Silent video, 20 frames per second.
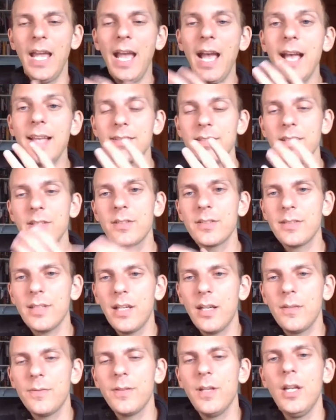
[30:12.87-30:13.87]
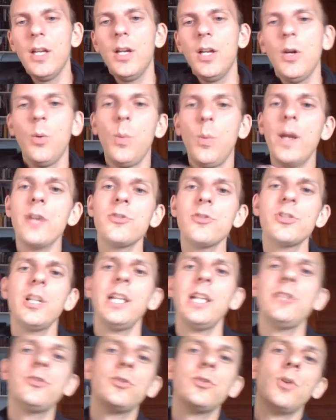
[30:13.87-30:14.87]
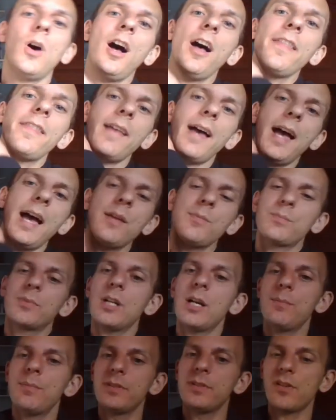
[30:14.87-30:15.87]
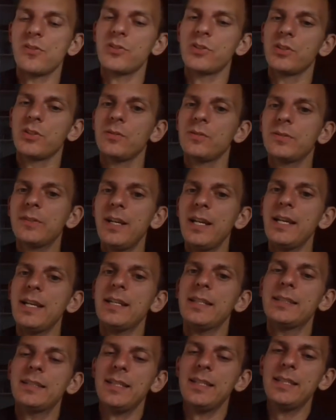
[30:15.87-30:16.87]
ask yourself, where should I draw that prepositional phrase?